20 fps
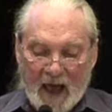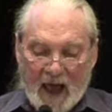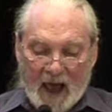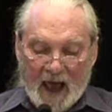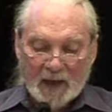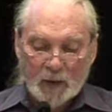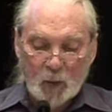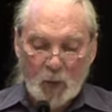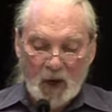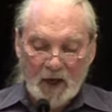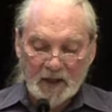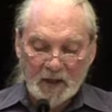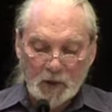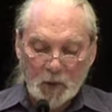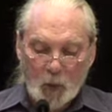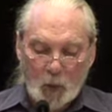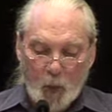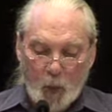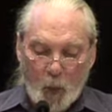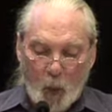and
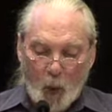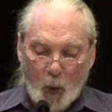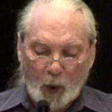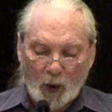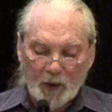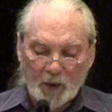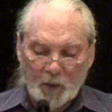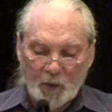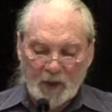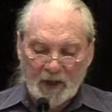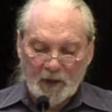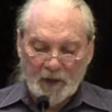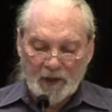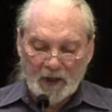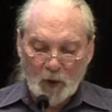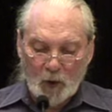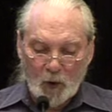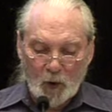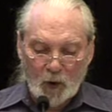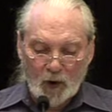one war-weary
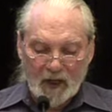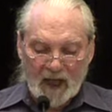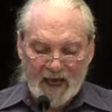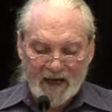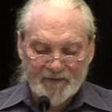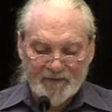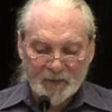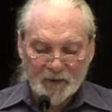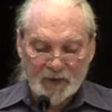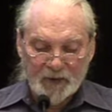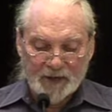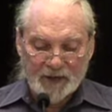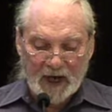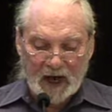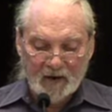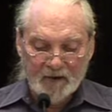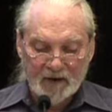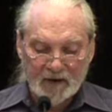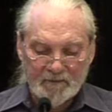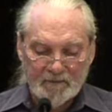old lifer
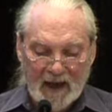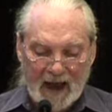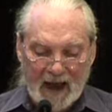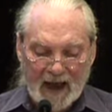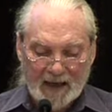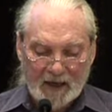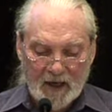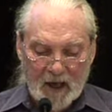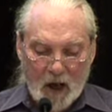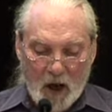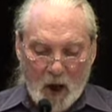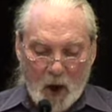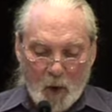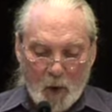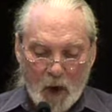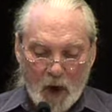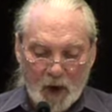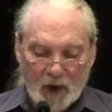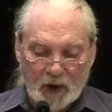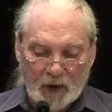shouted back,
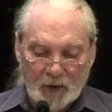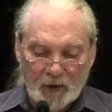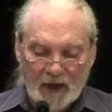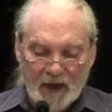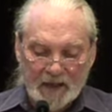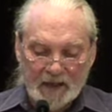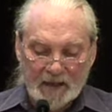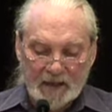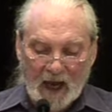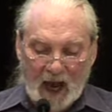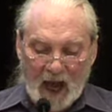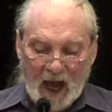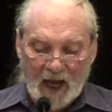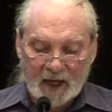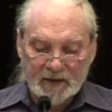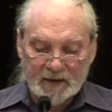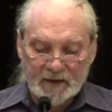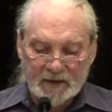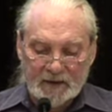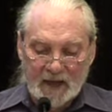"Well, great
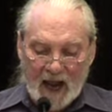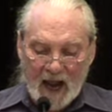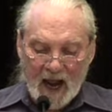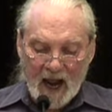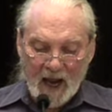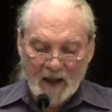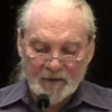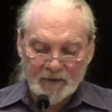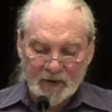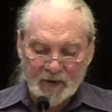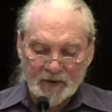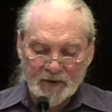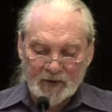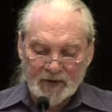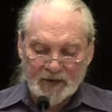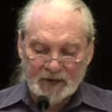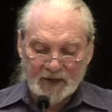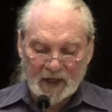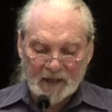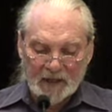God damn, you're the
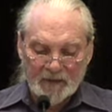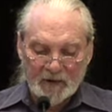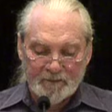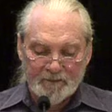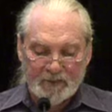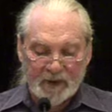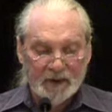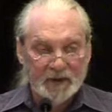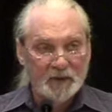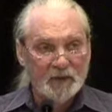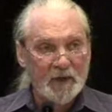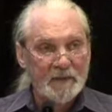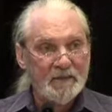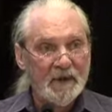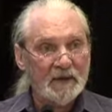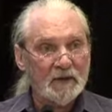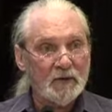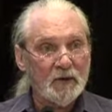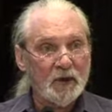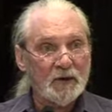son of a bitch we've
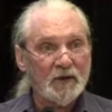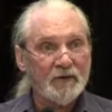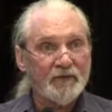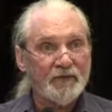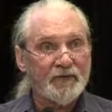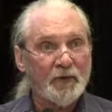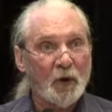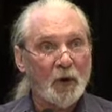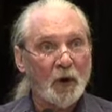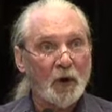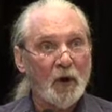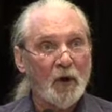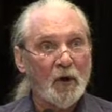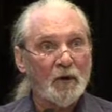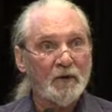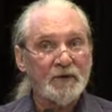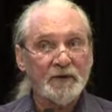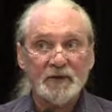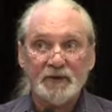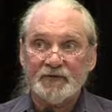been looking for all
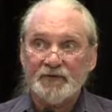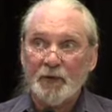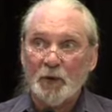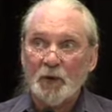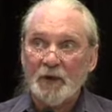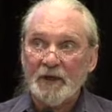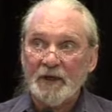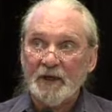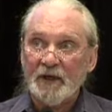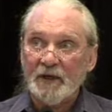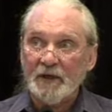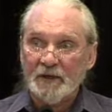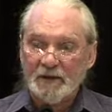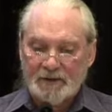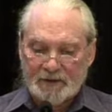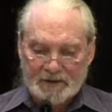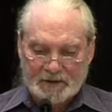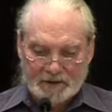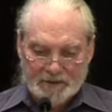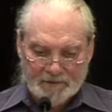these 4
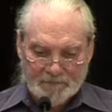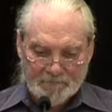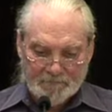years."